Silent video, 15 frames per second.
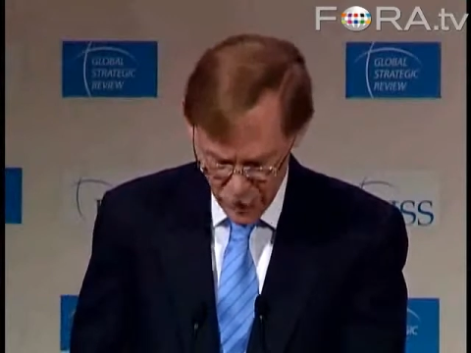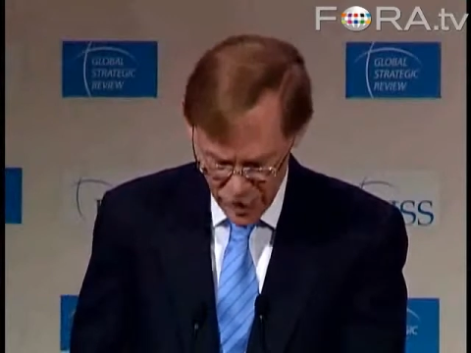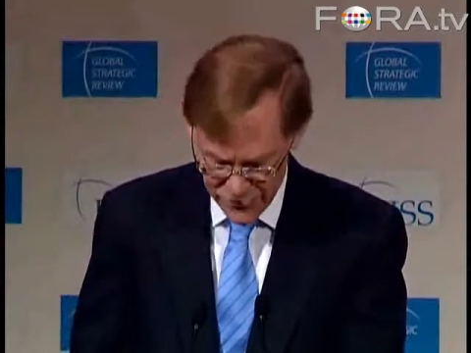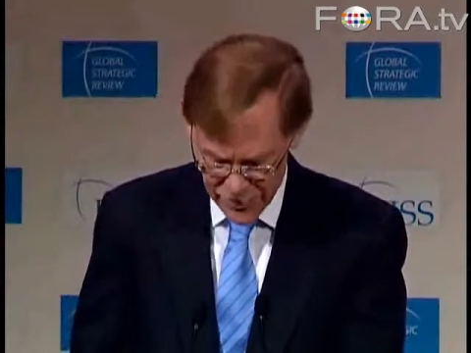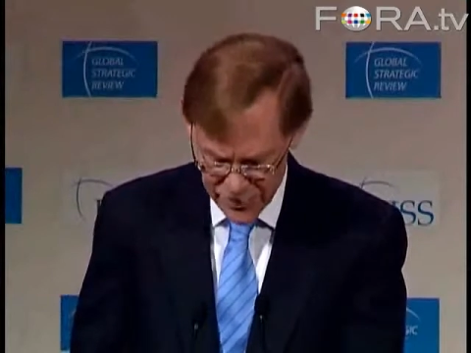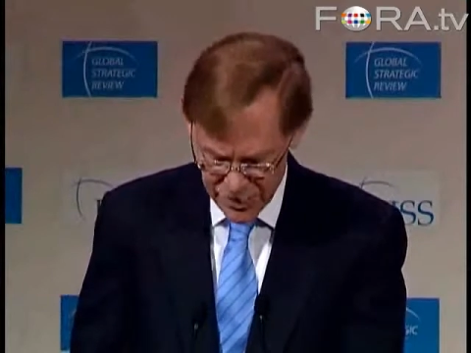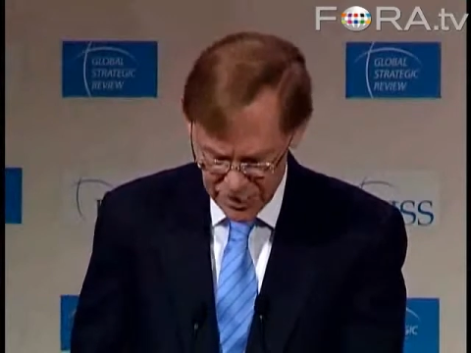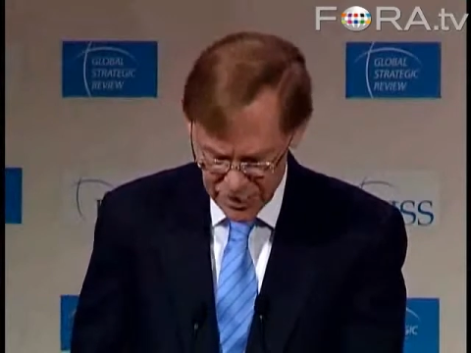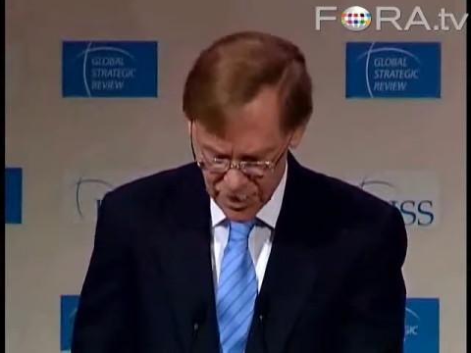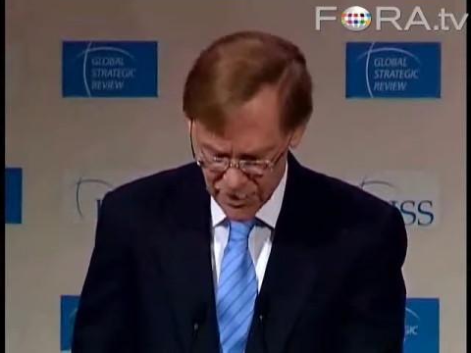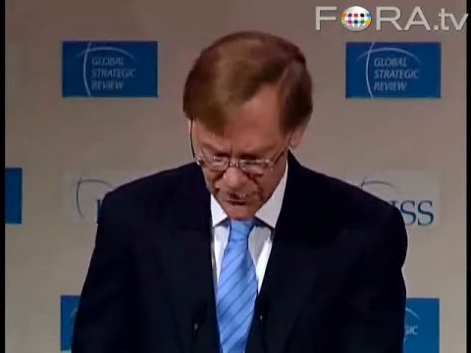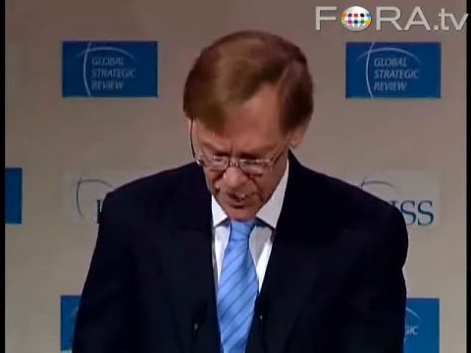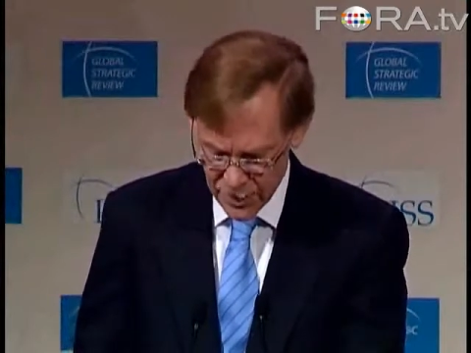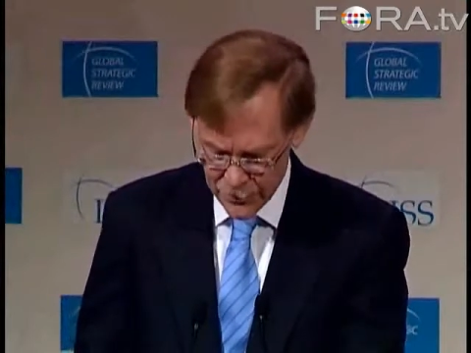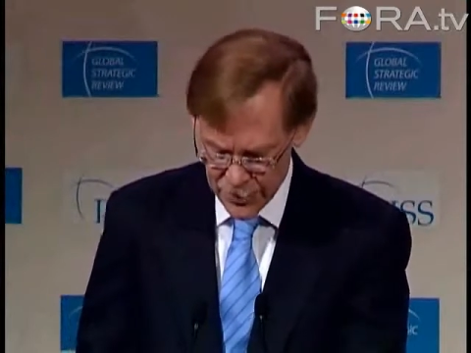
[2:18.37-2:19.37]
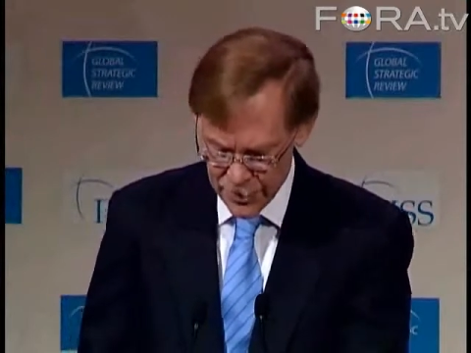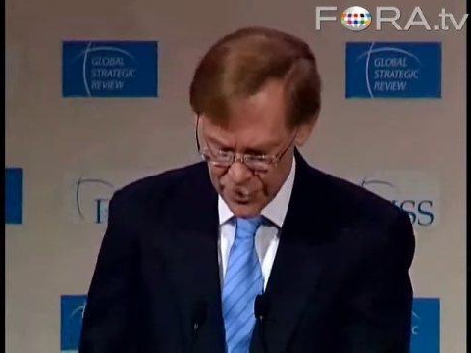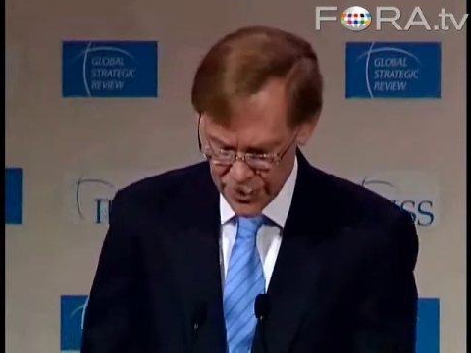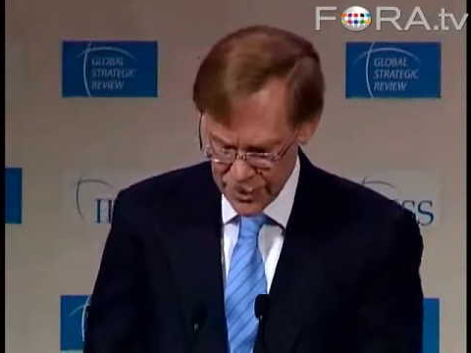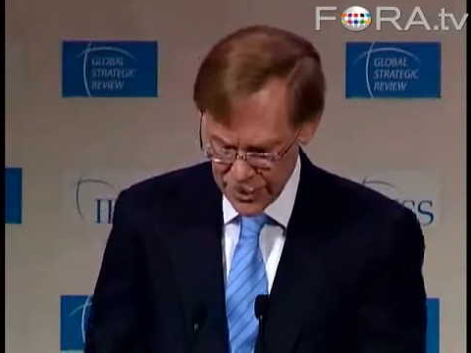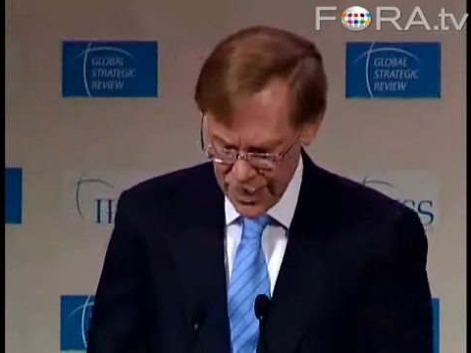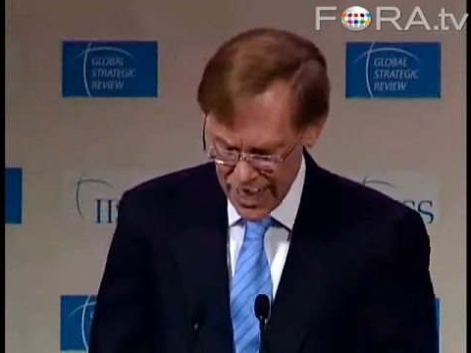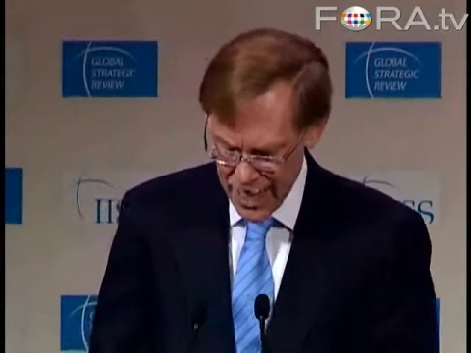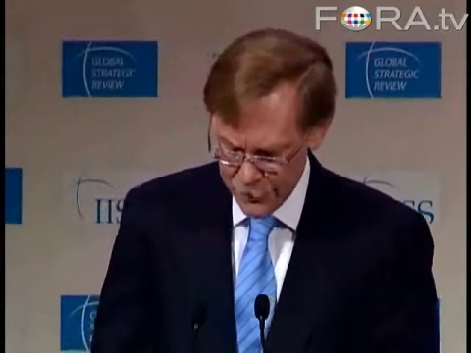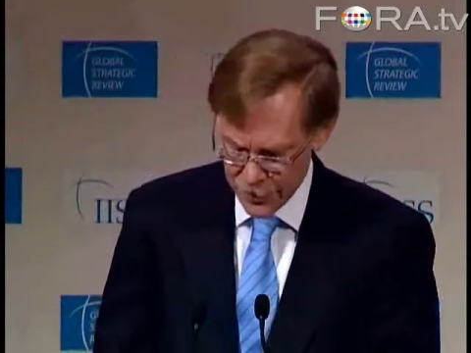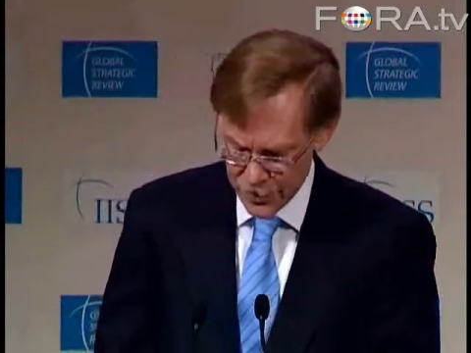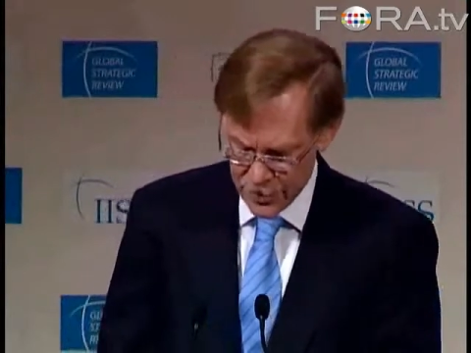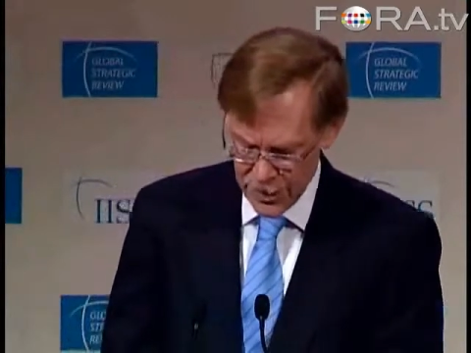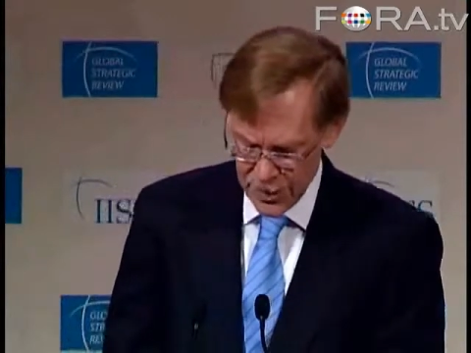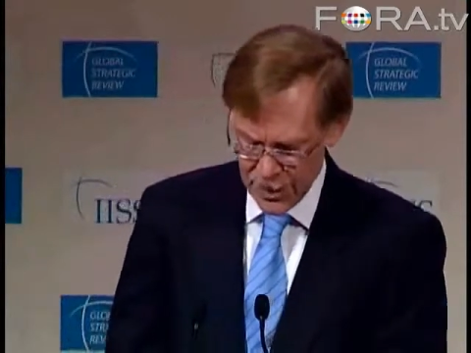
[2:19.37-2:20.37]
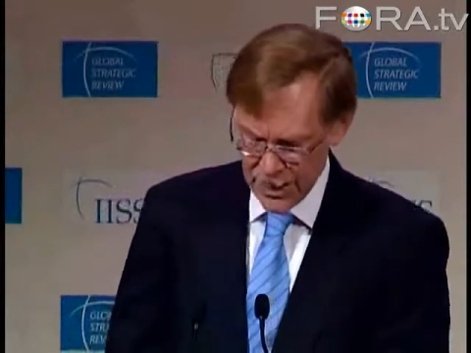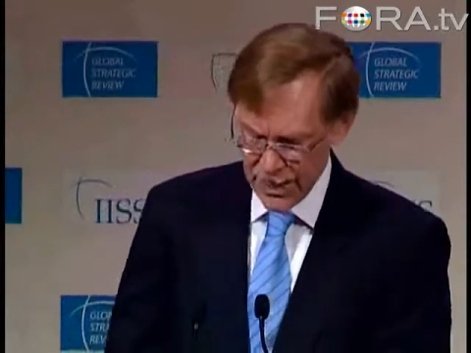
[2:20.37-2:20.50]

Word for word: private sector development can happen